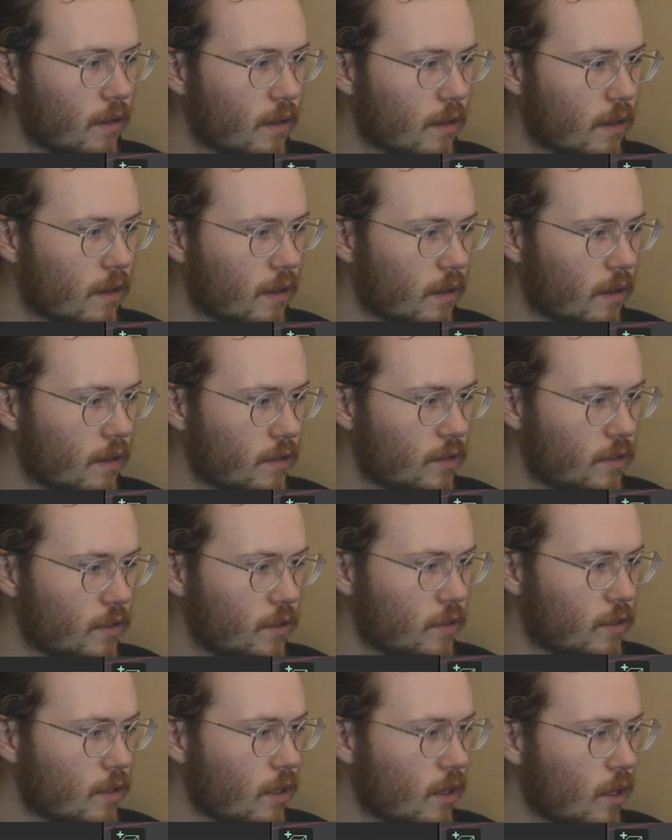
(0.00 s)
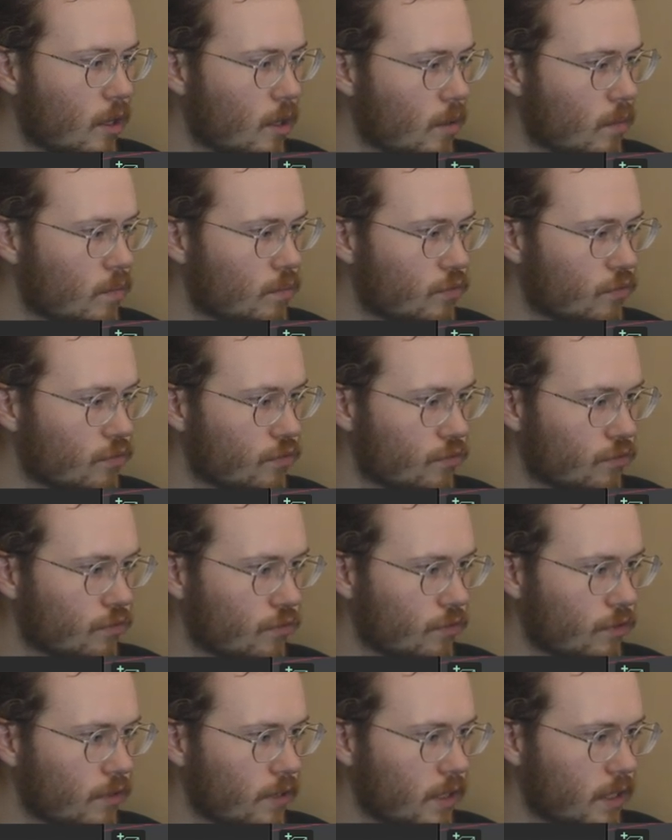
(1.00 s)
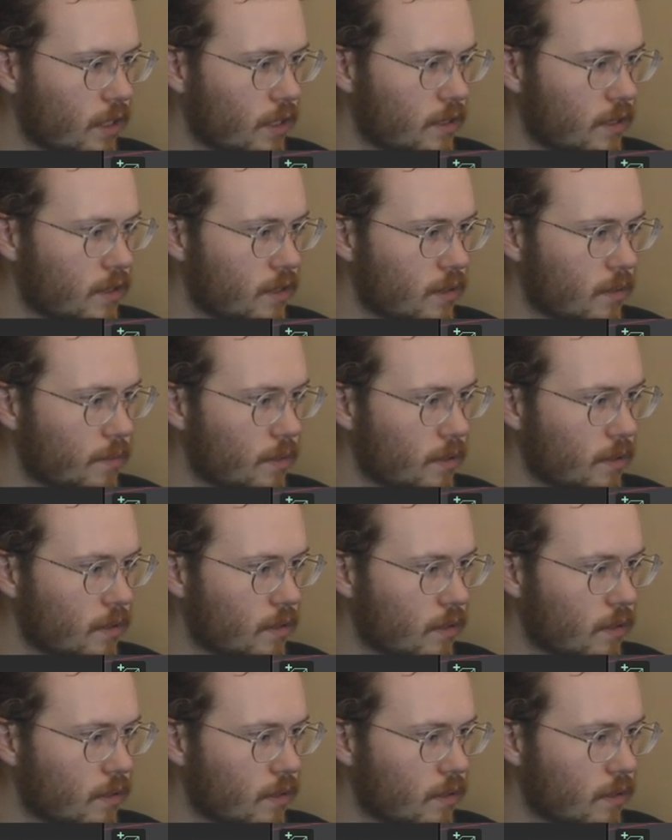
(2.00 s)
This is pretty simple